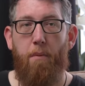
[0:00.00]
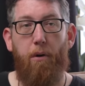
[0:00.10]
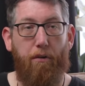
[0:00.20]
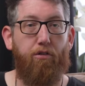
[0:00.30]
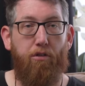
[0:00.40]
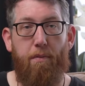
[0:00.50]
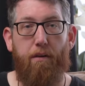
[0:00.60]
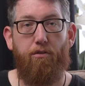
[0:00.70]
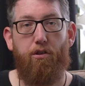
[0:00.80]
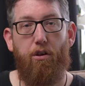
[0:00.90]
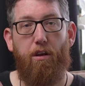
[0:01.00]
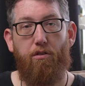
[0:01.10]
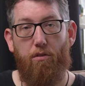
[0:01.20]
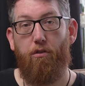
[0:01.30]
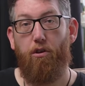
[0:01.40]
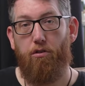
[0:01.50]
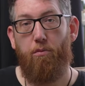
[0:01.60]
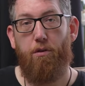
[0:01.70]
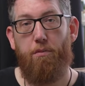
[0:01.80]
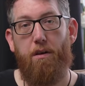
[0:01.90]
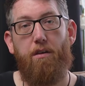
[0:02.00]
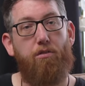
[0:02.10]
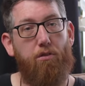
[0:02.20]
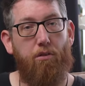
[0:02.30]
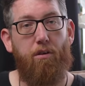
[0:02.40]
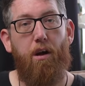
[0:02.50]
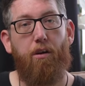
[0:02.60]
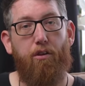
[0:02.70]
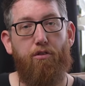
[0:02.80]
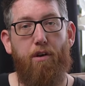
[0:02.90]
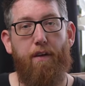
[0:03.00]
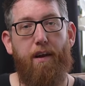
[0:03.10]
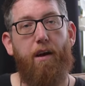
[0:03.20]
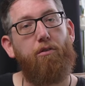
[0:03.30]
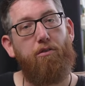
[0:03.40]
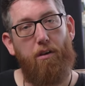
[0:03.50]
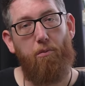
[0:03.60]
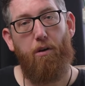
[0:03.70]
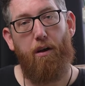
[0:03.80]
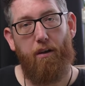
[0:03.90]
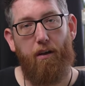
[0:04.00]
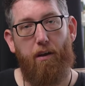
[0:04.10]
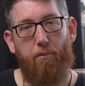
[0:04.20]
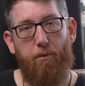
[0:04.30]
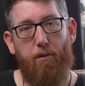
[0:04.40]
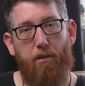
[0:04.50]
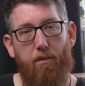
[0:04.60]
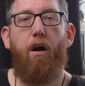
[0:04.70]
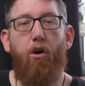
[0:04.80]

but I've just come back from Turkey, so I've got some with me, so I'm going to try that out and see what I can get up with.